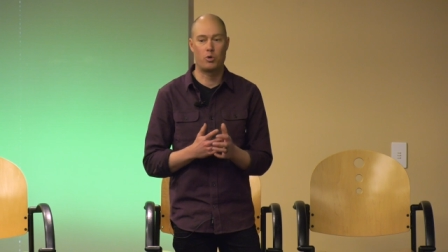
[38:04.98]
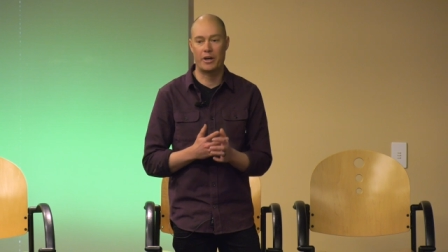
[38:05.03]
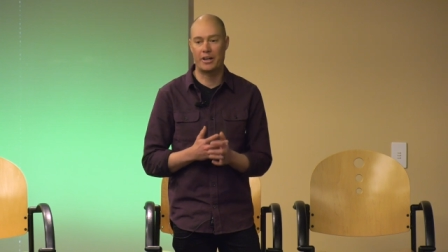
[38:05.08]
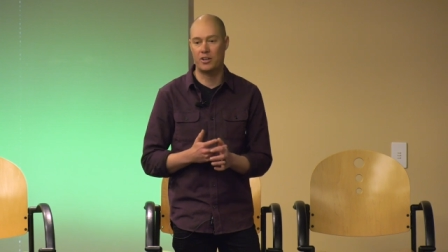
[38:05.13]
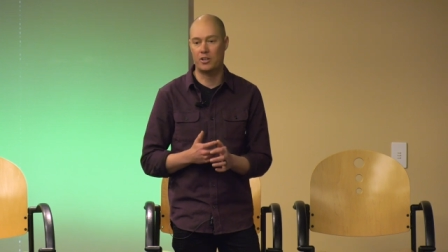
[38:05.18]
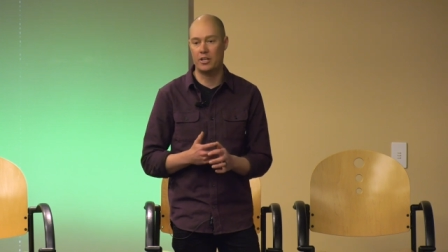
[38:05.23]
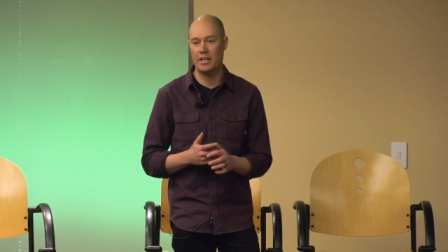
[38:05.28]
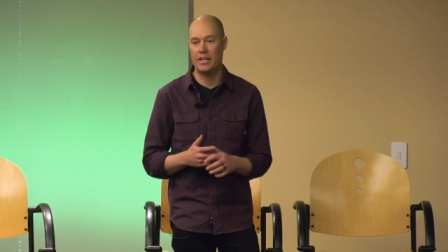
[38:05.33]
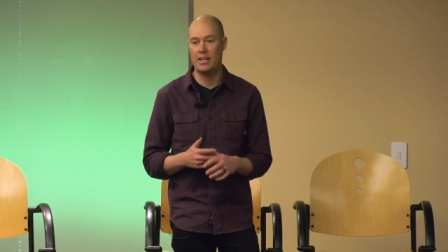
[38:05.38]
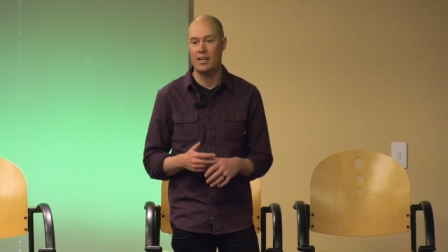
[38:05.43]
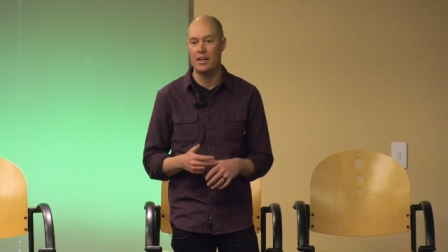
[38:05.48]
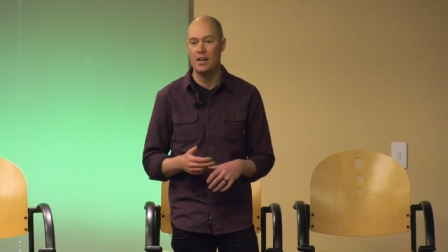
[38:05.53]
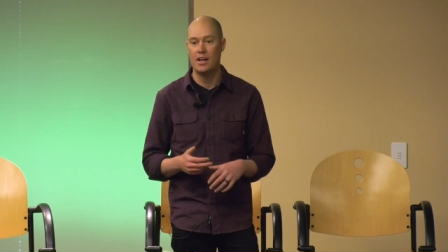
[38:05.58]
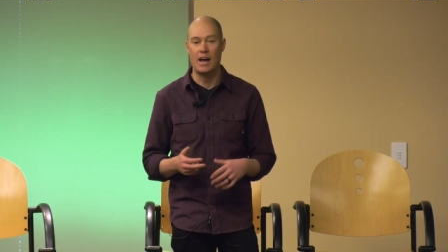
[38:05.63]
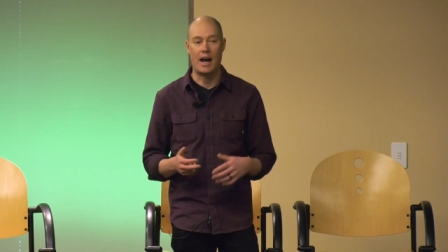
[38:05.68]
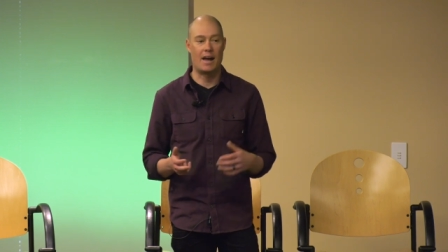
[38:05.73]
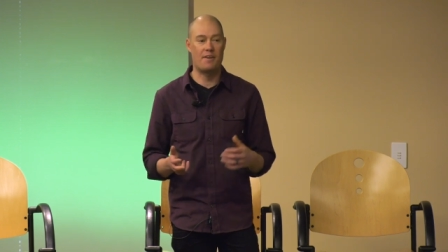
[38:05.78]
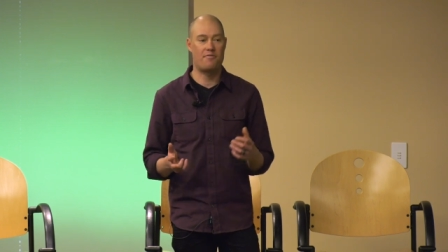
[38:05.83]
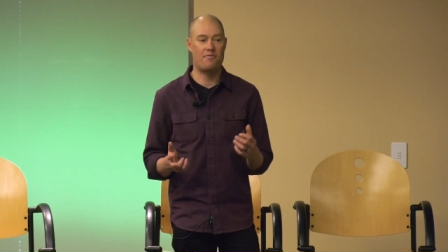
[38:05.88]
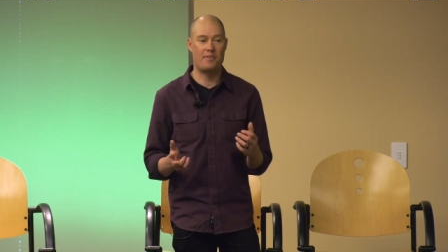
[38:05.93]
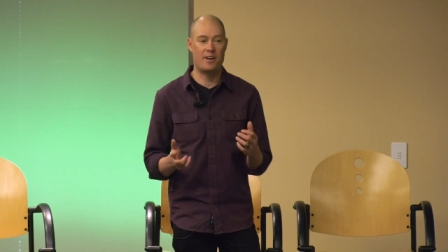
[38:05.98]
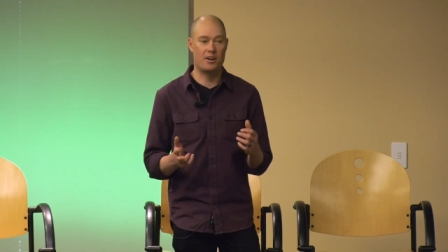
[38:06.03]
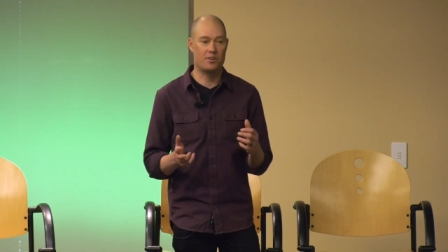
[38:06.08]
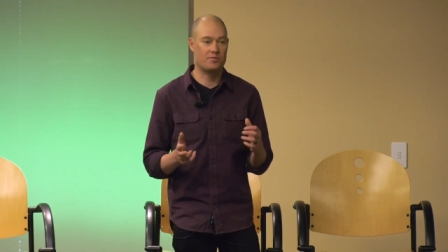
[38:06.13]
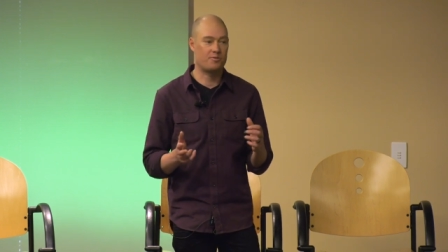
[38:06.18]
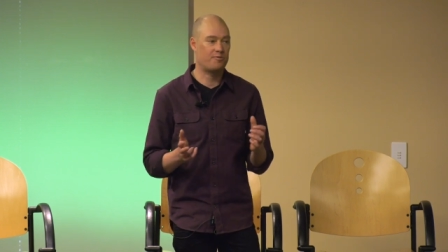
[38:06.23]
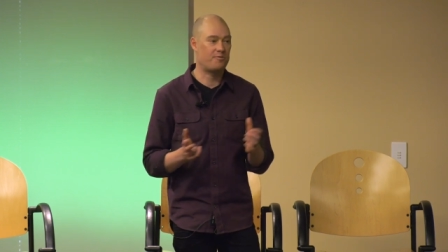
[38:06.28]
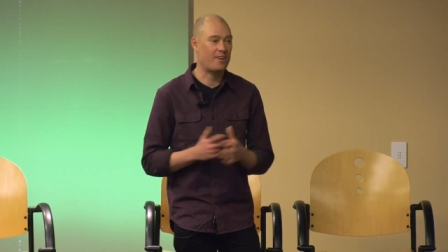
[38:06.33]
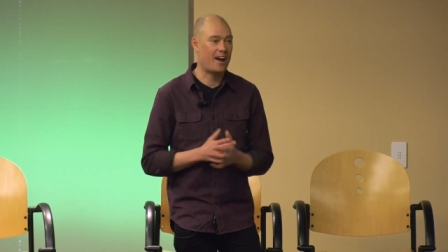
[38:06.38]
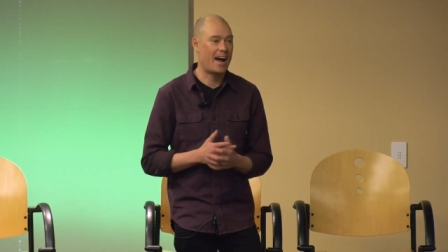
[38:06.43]
quickly. I
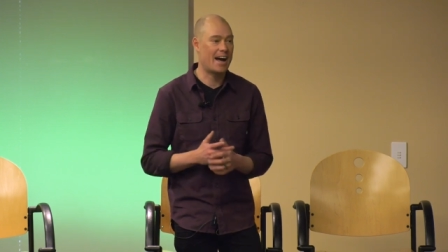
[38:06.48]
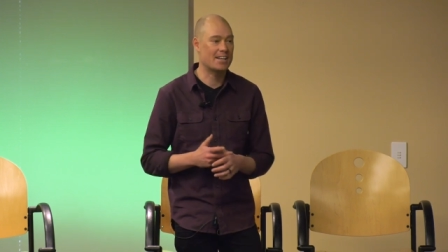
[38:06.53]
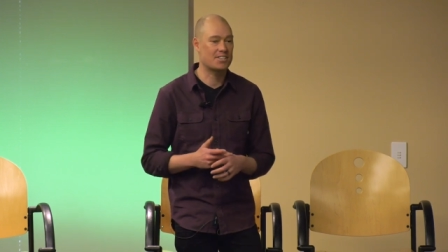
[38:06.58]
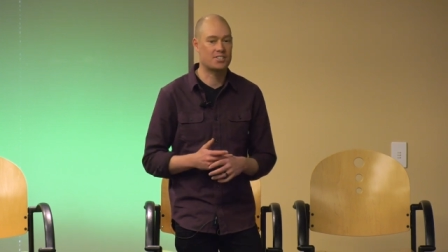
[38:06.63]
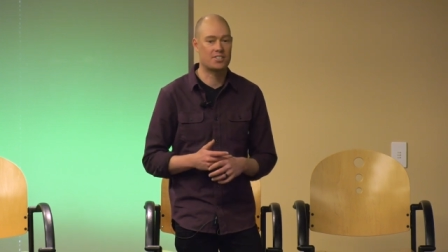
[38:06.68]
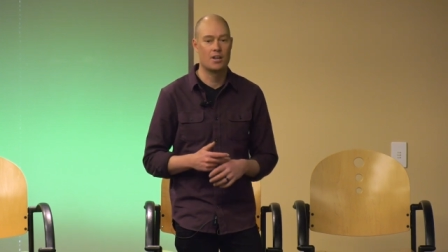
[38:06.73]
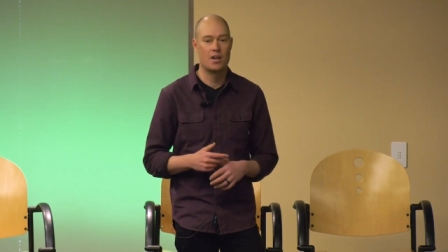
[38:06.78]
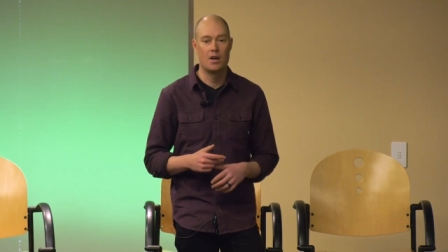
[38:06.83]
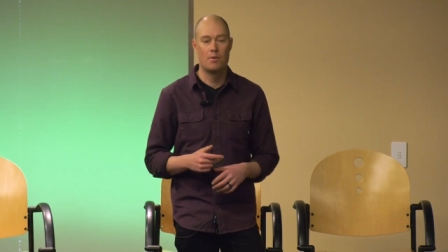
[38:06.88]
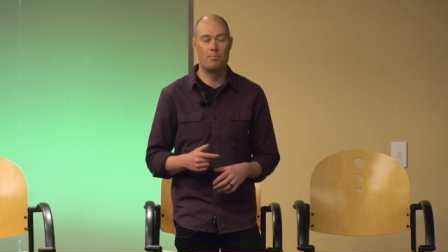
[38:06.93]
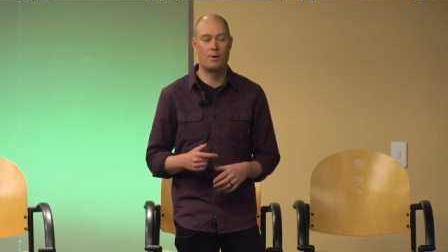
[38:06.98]
failed fast.